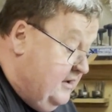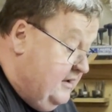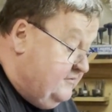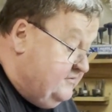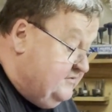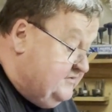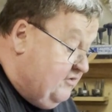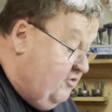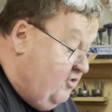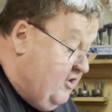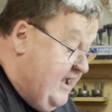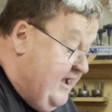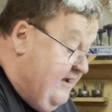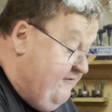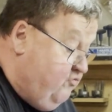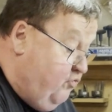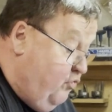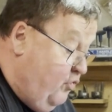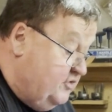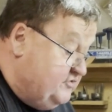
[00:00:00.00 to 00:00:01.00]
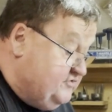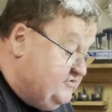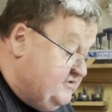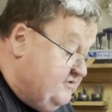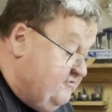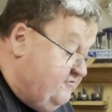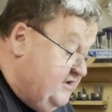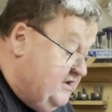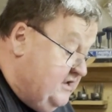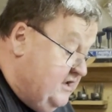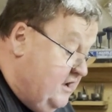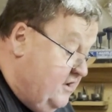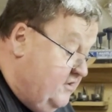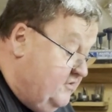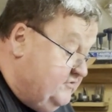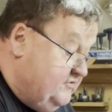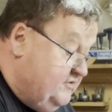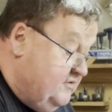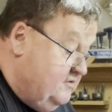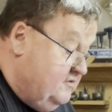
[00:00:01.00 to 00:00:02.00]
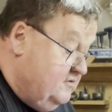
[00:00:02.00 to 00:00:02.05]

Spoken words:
So I have watched the videos.